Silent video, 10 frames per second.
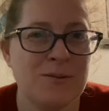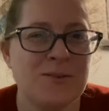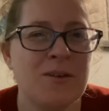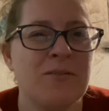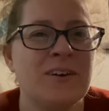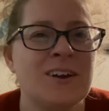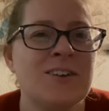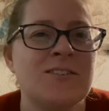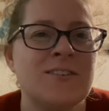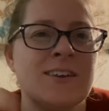So if you're
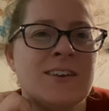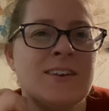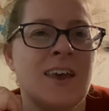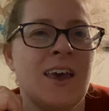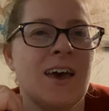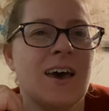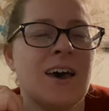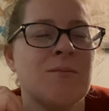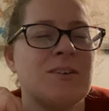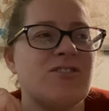interested
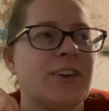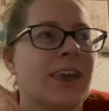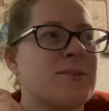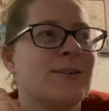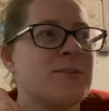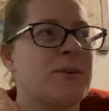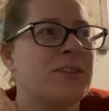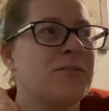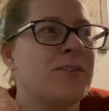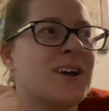in checking out some
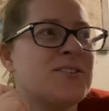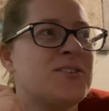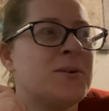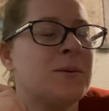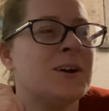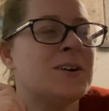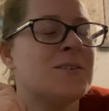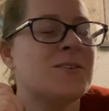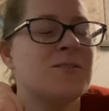other Flosstubers,